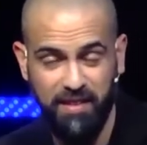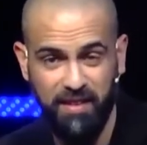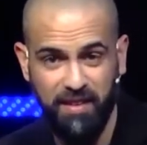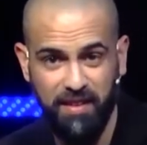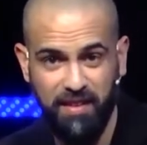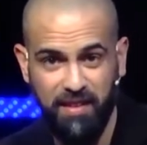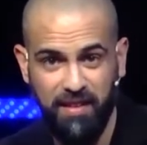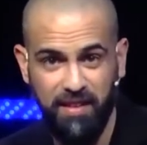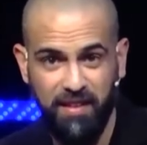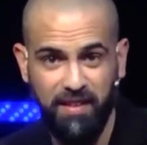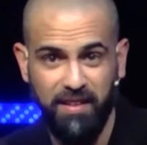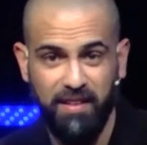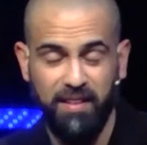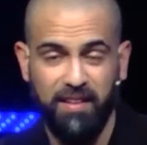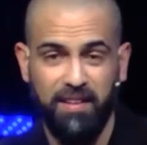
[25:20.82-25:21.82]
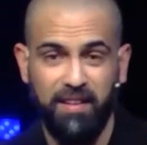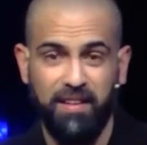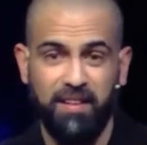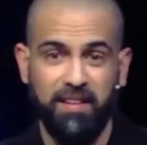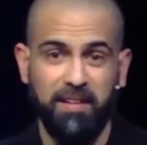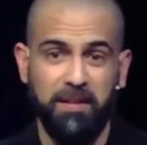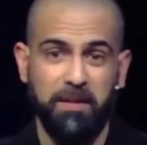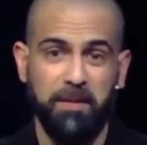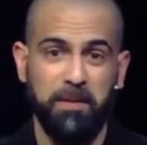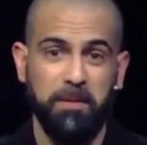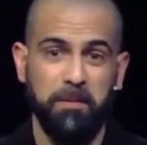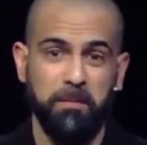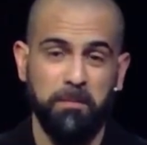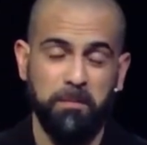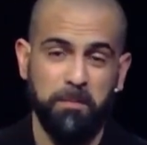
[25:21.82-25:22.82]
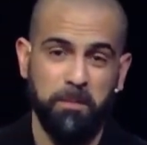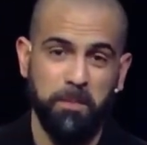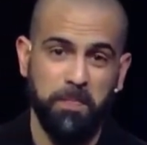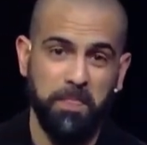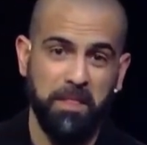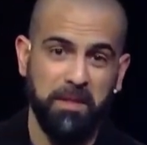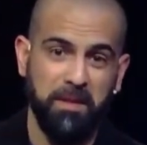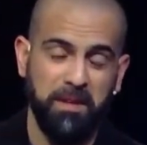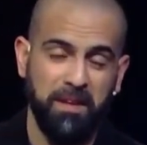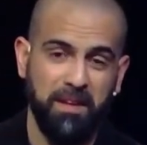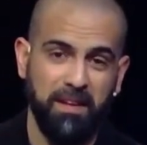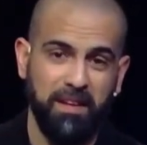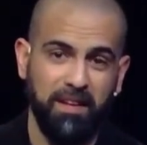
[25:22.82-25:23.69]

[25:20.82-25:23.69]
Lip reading: (no one is talking)